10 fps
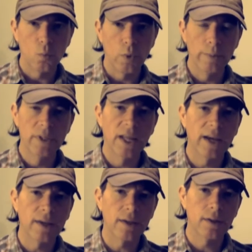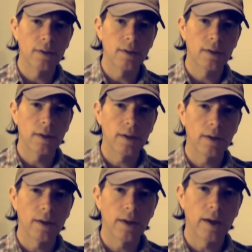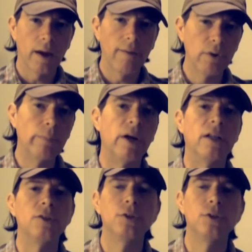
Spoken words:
we would like everybody